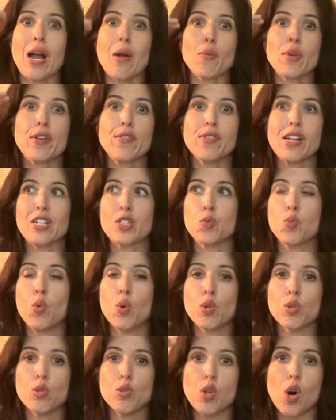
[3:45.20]
reflex
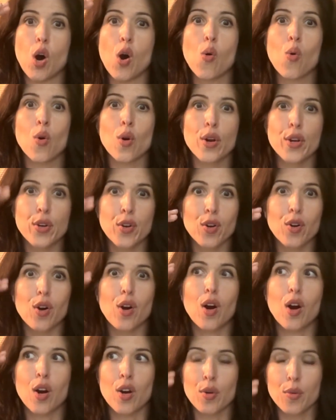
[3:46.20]
will lower your
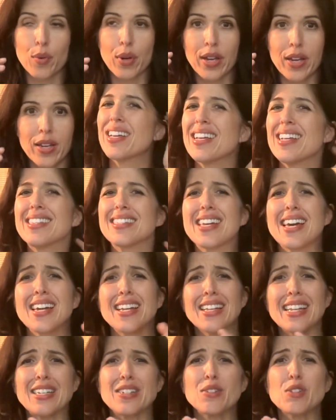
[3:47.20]
heart rate. It's kind of
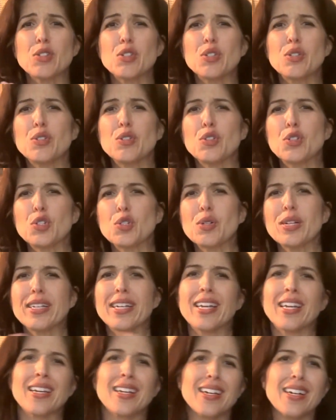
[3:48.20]
like
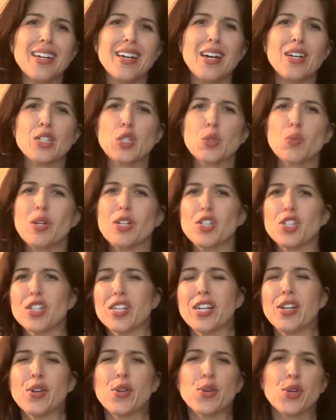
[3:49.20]
tricking a switch
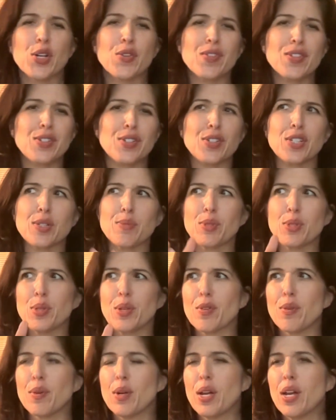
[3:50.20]
in your nervous system. You
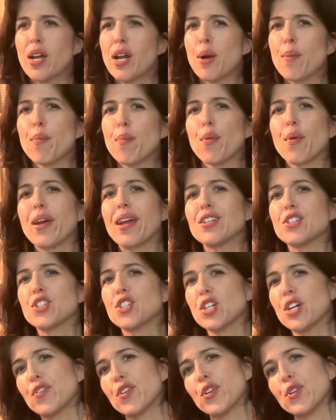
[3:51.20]
have a branch
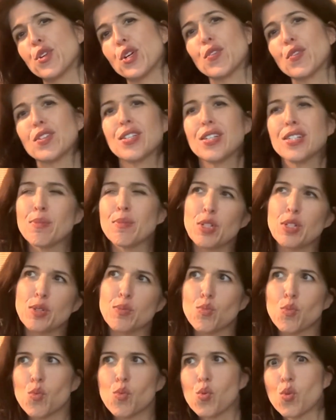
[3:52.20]
of your nervous system that's
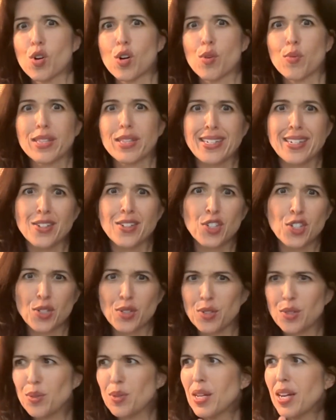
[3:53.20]
more related
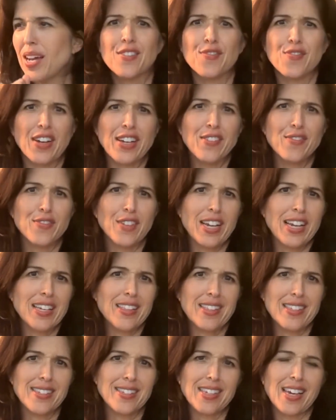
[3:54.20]
to fight, flight,
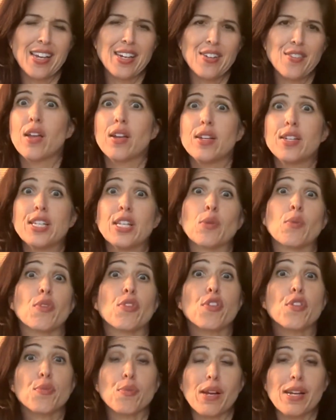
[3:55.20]
this kind of dealing with
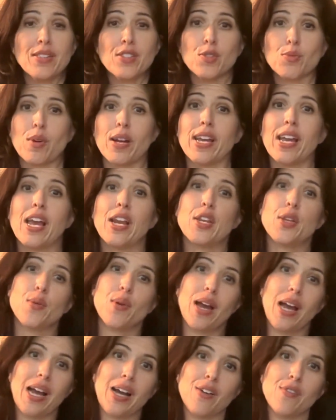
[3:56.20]
threats, right? And you
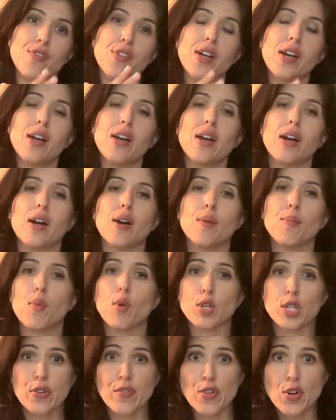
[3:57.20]
have a
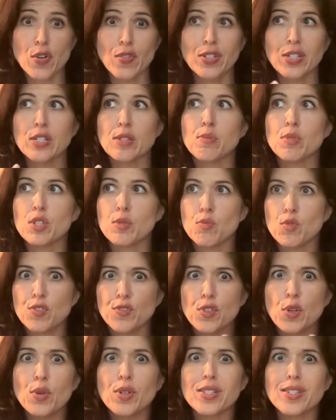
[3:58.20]
portion of your nervous system that's more
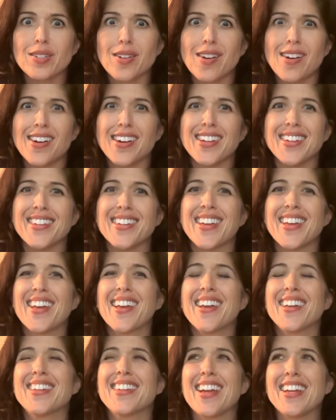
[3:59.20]
focused on
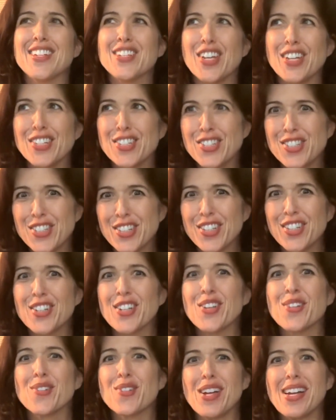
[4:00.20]
digestion
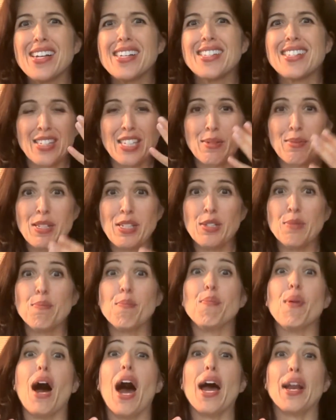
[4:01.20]
and rest, some of these
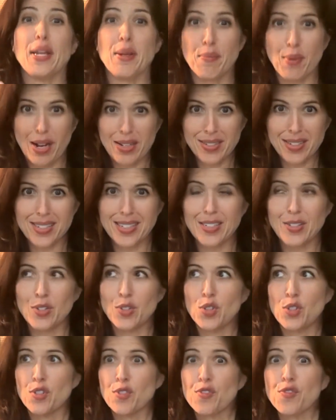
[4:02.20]
body processes. And
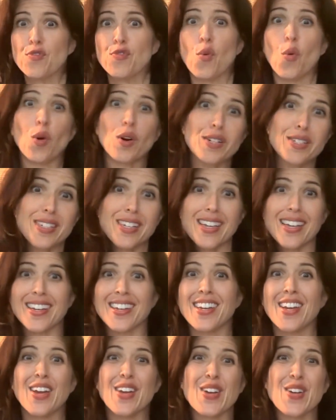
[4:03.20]
so you're forcing
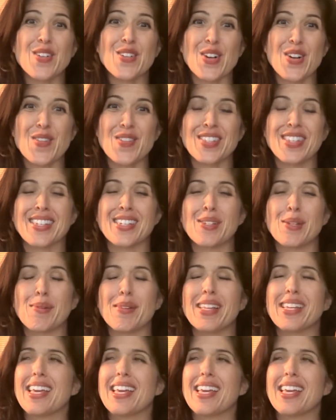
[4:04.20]
your nervous system to be like,